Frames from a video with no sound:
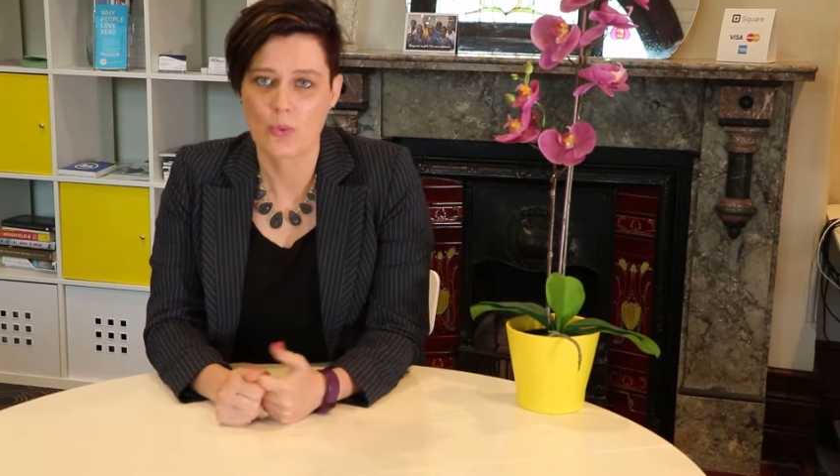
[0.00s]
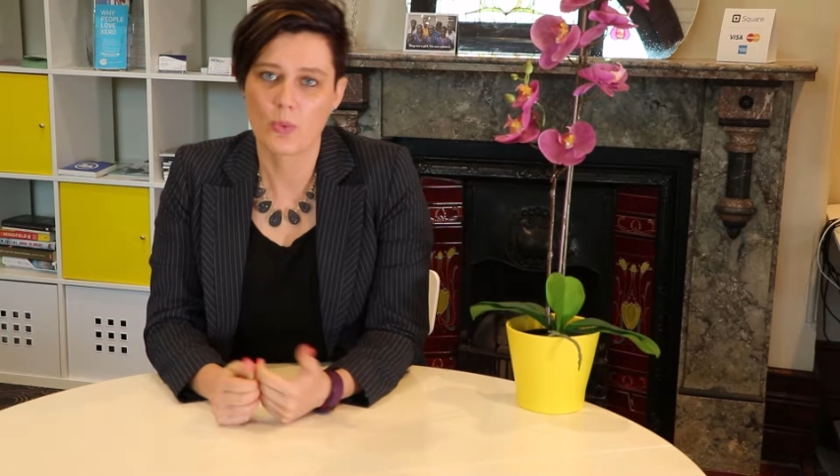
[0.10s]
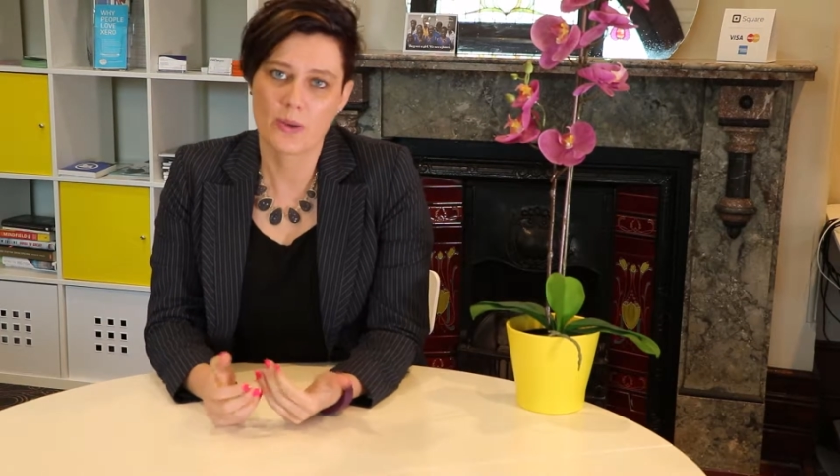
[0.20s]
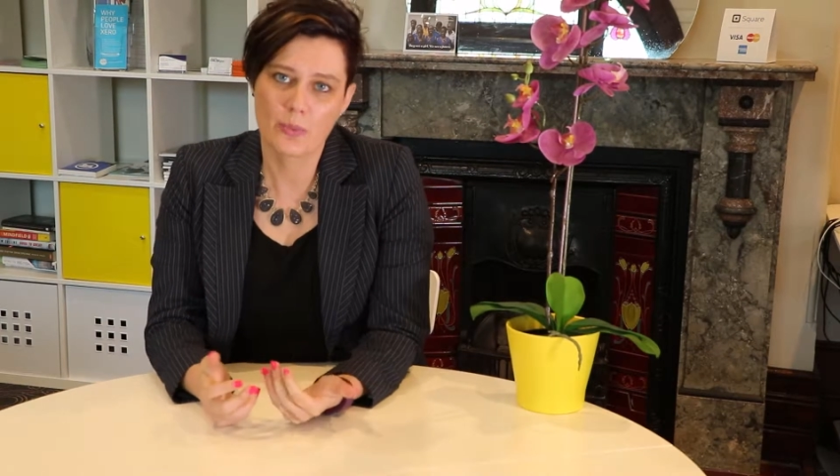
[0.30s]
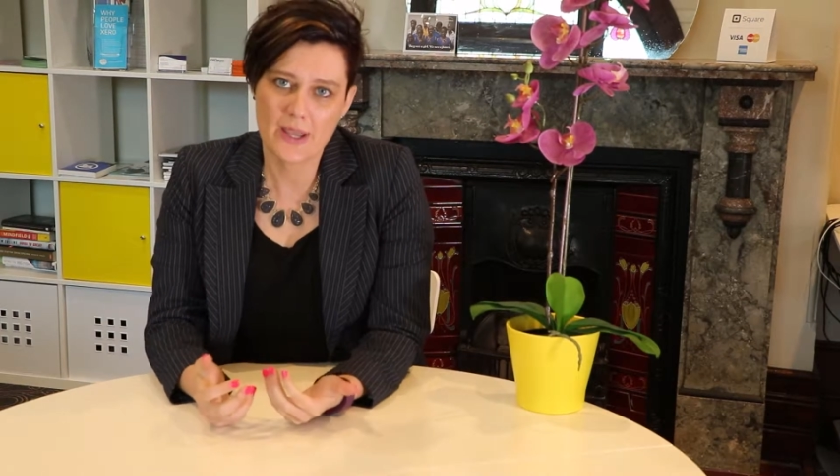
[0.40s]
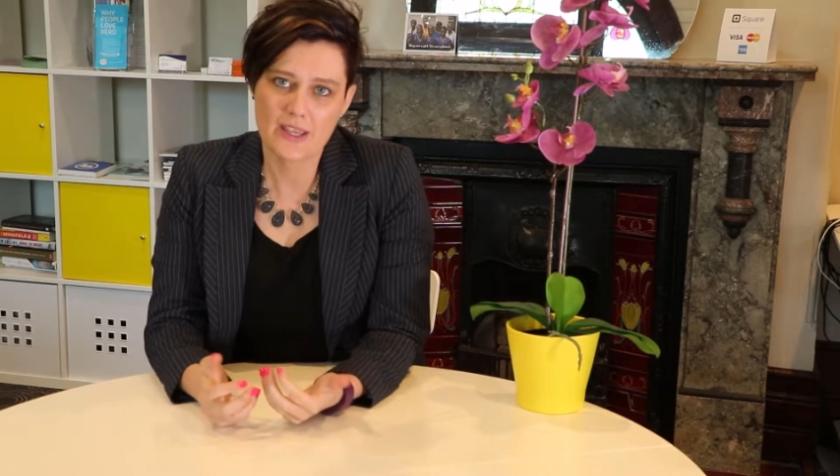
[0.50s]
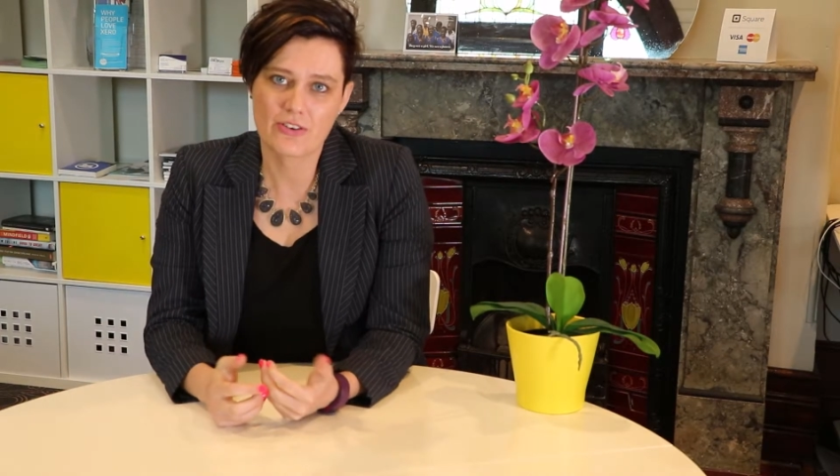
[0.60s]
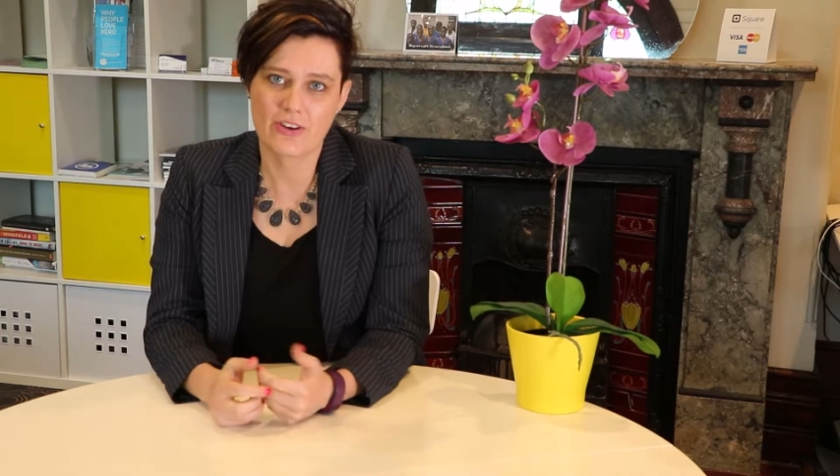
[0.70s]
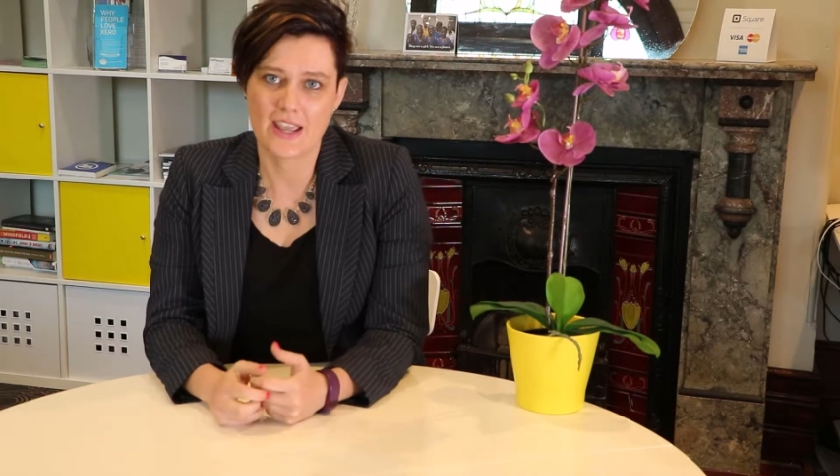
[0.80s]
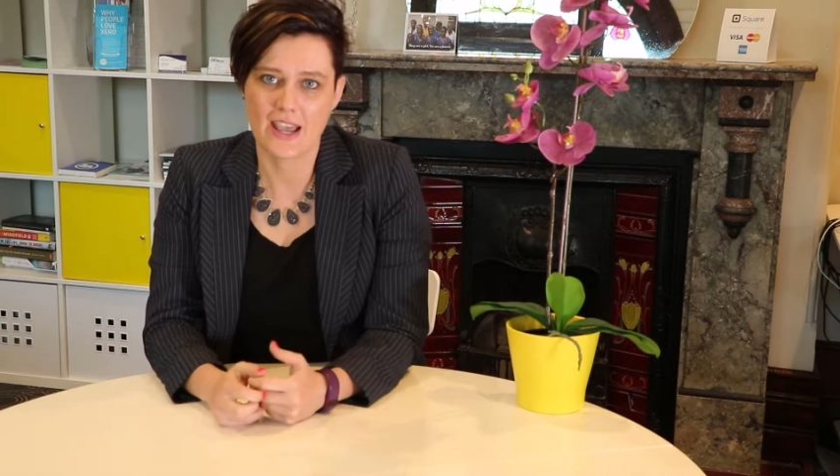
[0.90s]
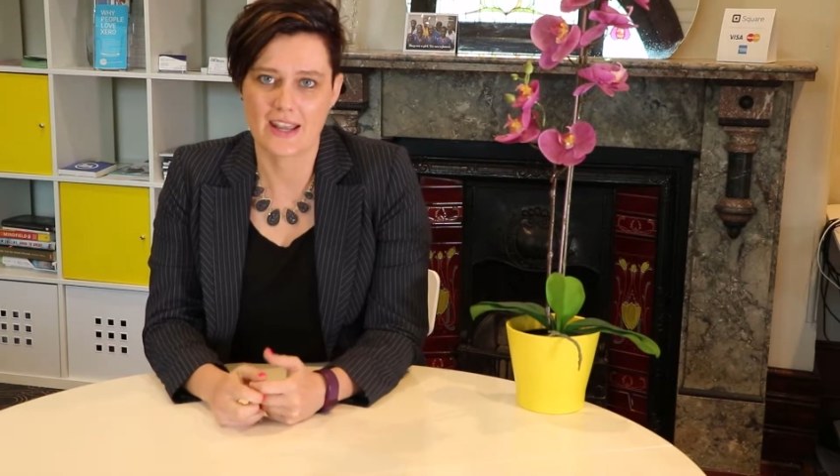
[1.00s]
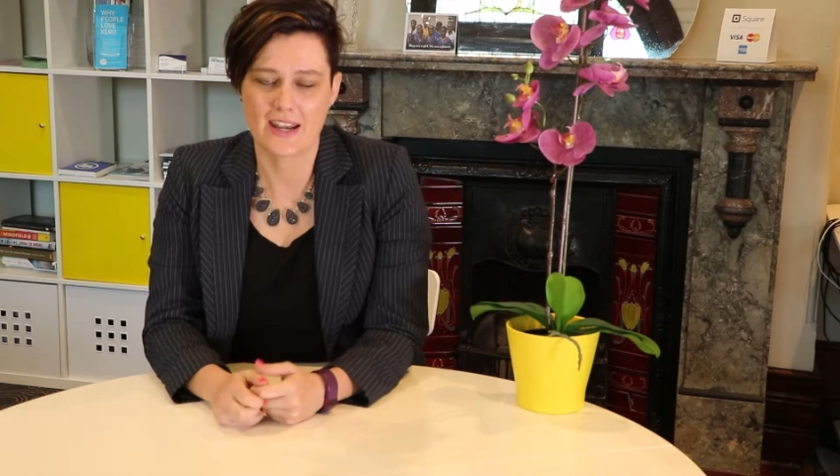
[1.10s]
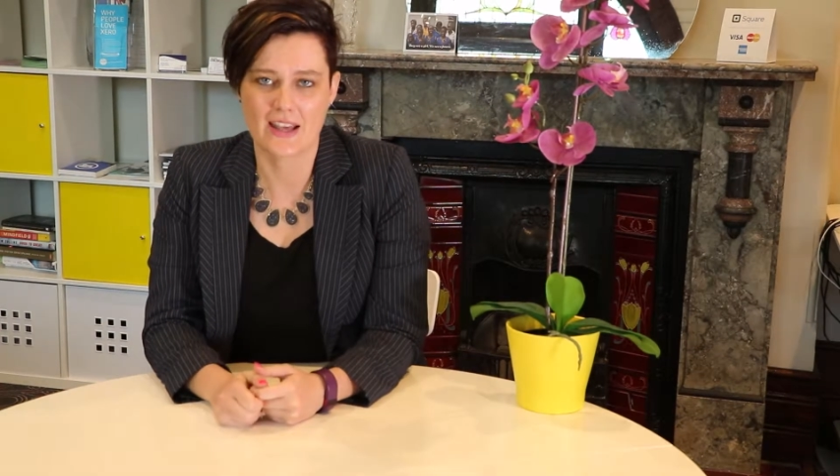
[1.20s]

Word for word: where we create